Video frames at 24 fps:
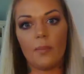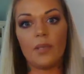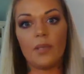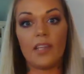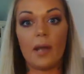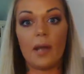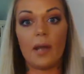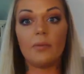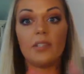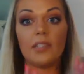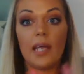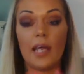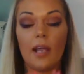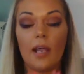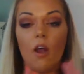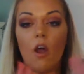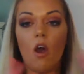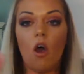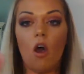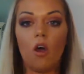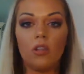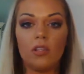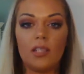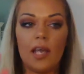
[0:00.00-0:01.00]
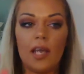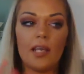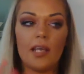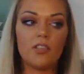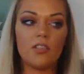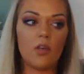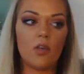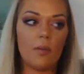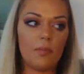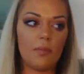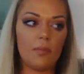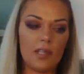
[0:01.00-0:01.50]
I mean, that would take all day.
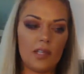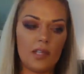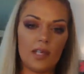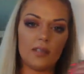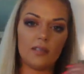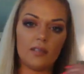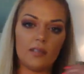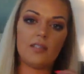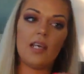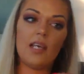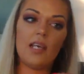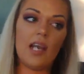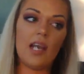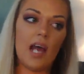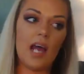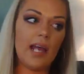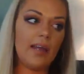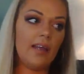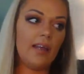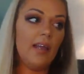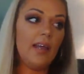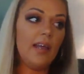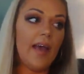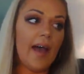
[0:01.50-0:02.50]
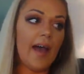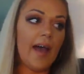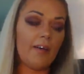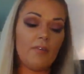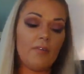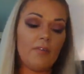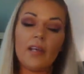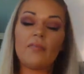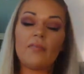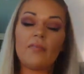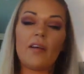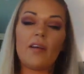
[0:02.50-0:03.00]
So I'm gonna think tonight. I
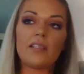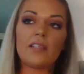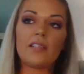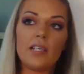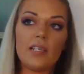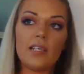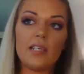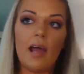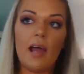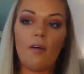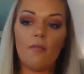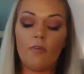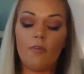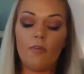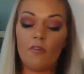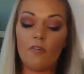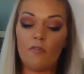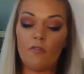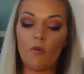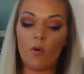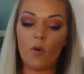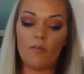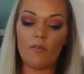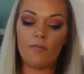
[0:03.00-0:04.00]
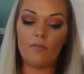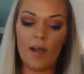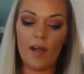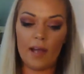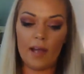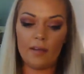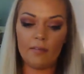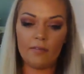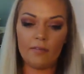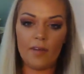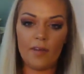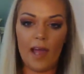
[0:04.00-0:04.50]
feel like if I sit down for four or
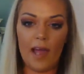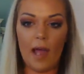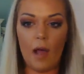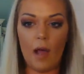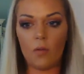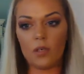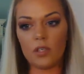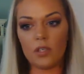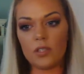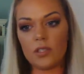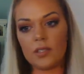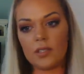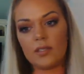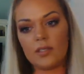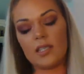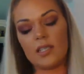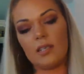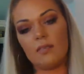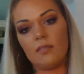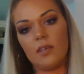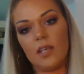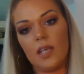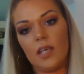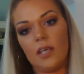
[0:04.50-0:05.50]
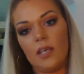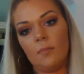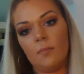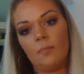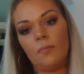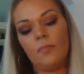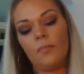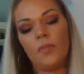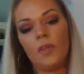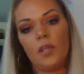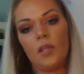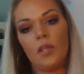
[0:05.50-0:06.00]
five hours this evening,
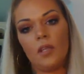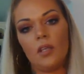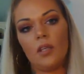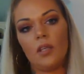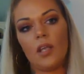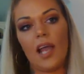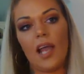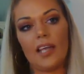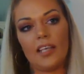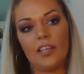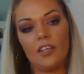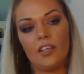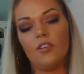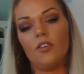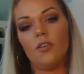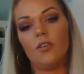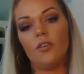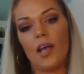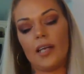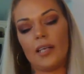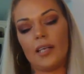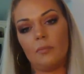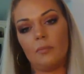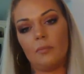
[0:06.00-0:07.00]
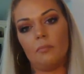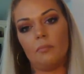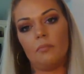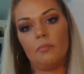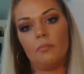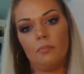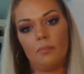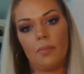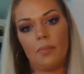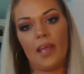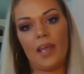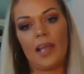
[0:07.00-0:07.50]
I can do. I can
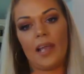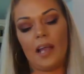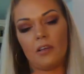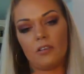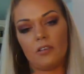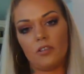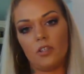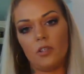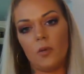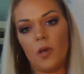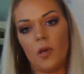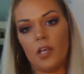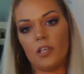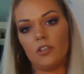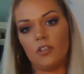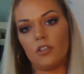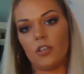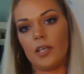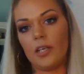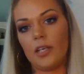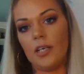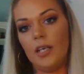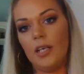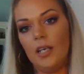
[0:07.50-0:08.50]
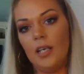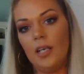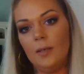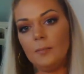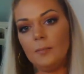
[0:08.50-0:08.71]
bang out 200.